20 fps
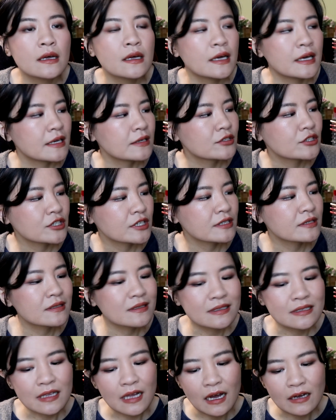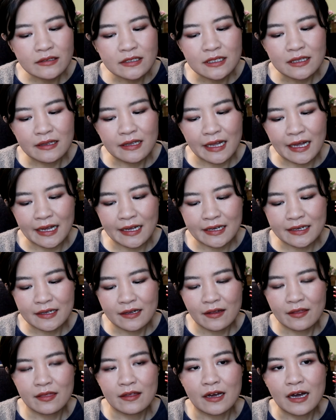It's just not like
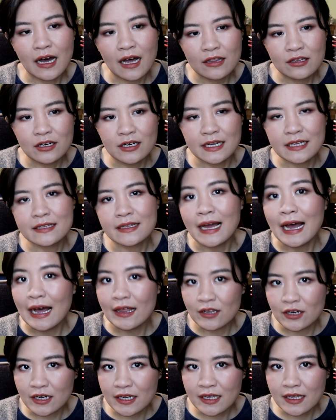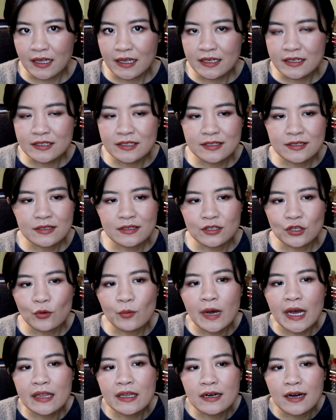the color in the other kit. No
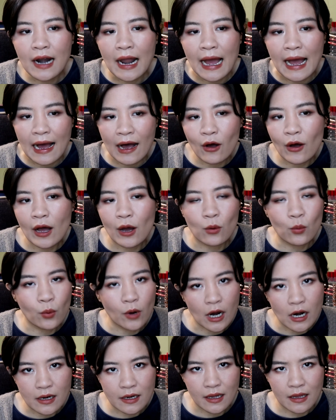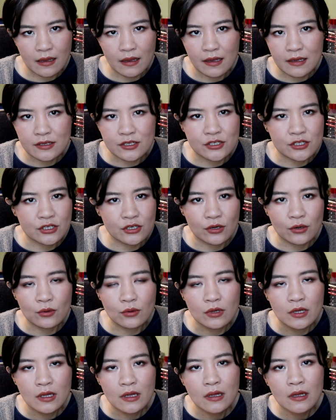matter how I wear it,
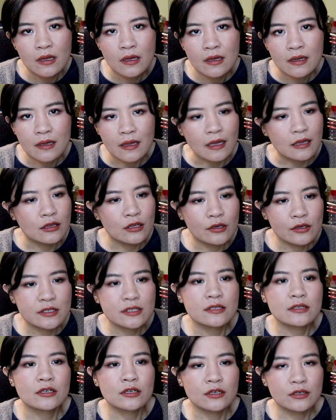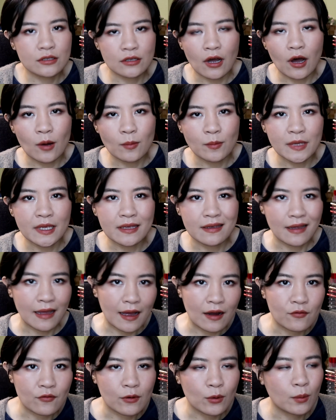it looks good on me in
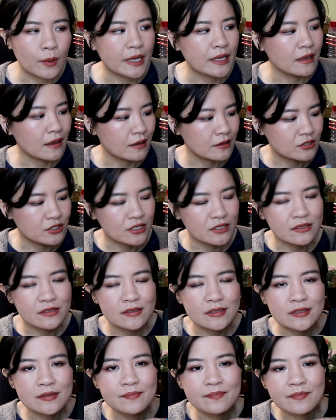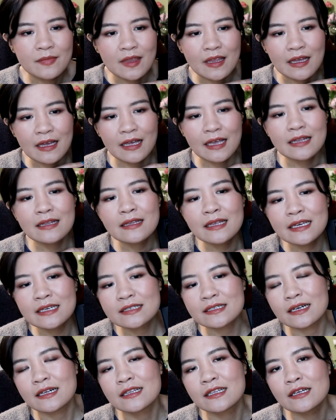every way. It
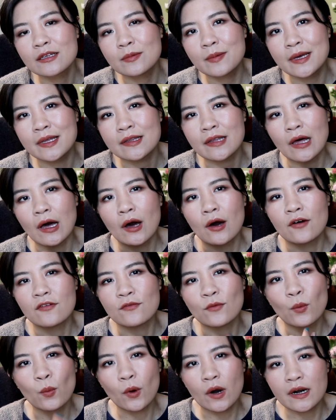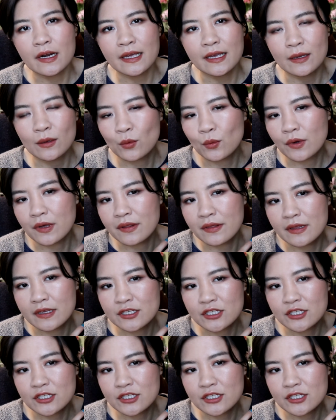needs a little bit of working with this